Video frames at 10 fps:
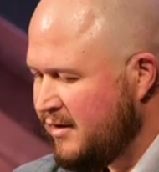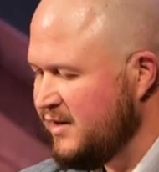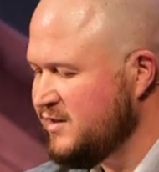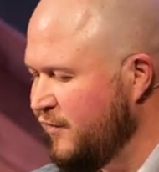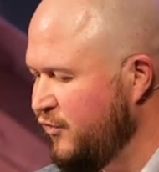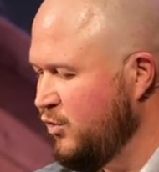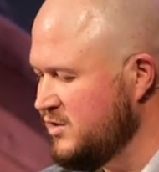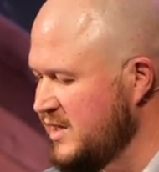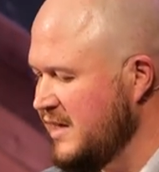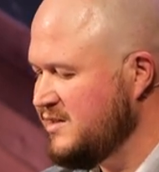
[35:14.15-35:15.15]
is a
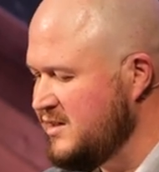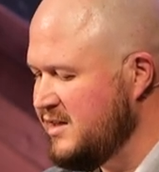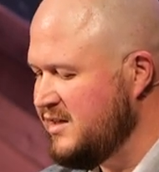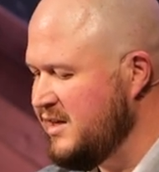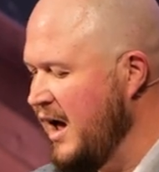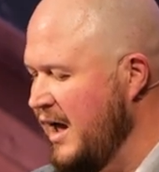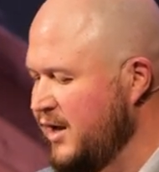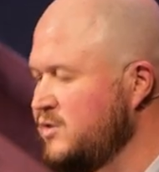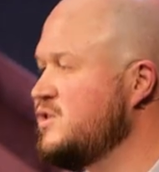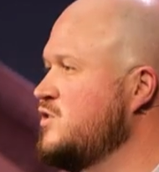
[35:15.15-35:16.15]
fool destined to die
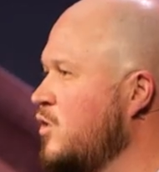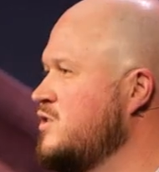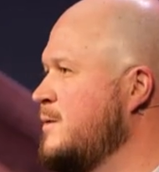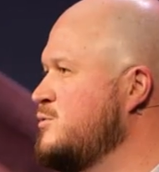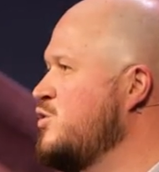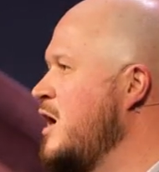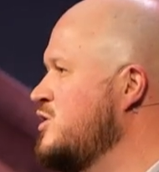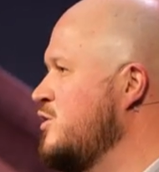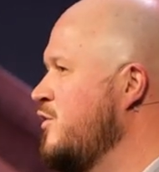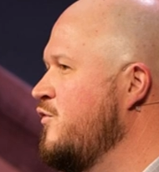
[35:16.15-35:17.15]
who stores up
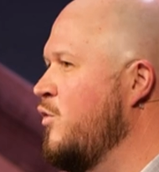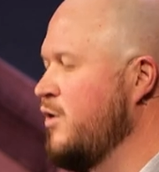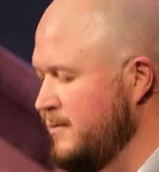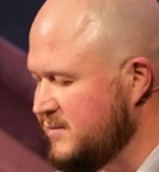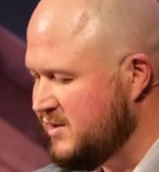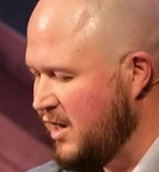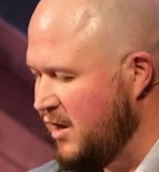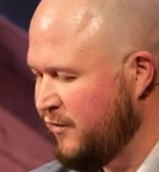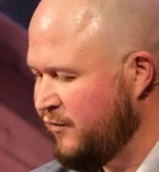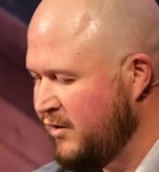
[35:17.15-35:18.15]
treasure for
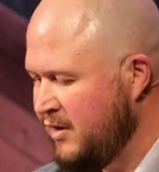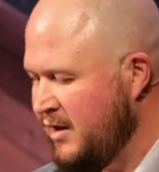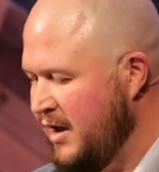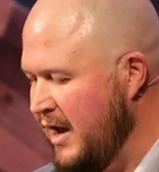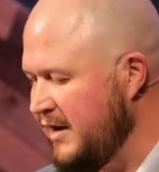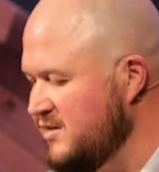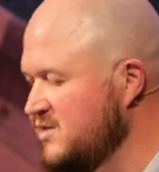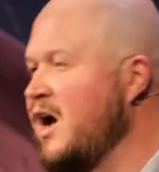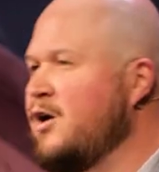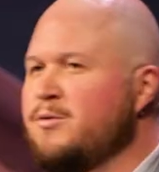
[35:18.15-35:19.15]
himself and
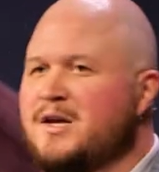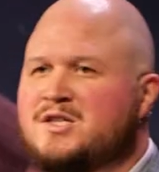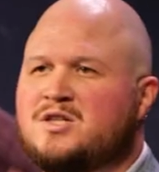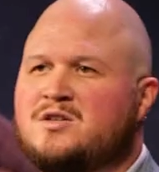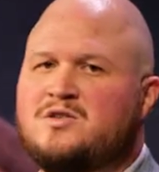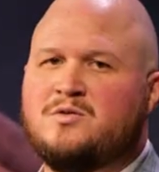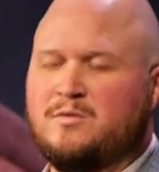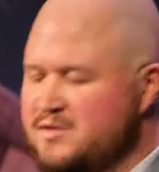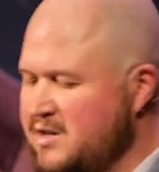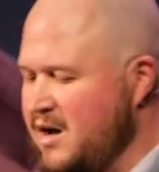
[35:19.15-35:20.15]
is not rich
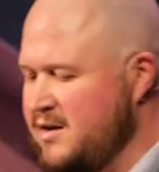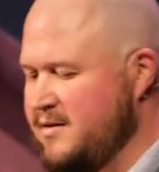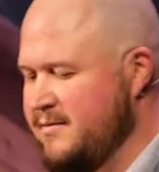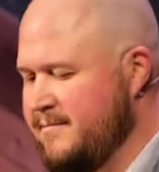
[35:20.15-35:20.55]
towards God.